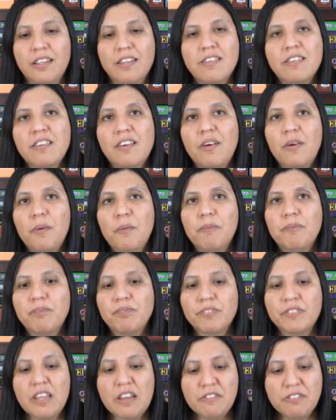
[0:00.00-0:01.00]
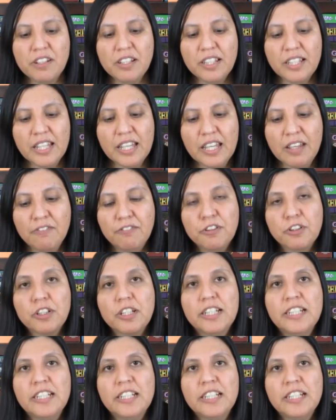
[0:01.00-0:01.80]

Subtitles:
So definitely, if you're